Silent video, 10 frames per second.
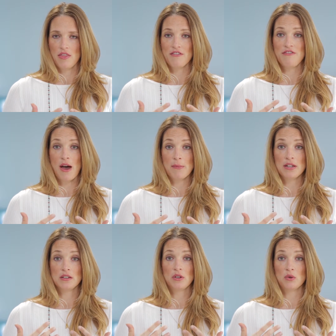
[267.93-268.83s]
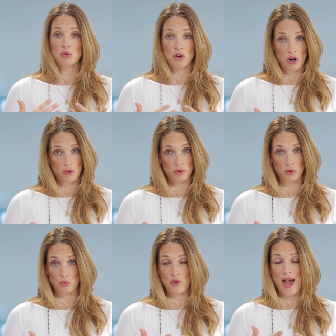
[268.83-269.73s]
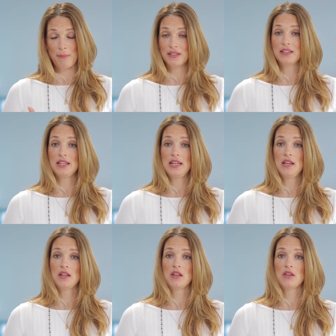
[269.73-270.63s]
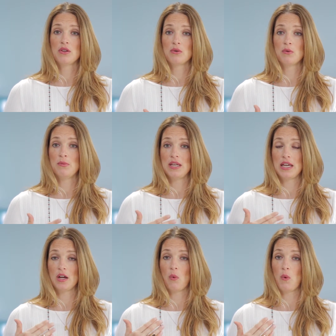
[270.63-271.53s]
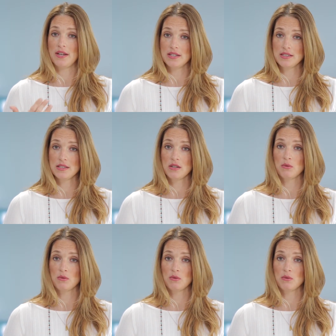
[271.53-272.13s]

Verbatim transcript: The feminine grows rapidly through being witnessed,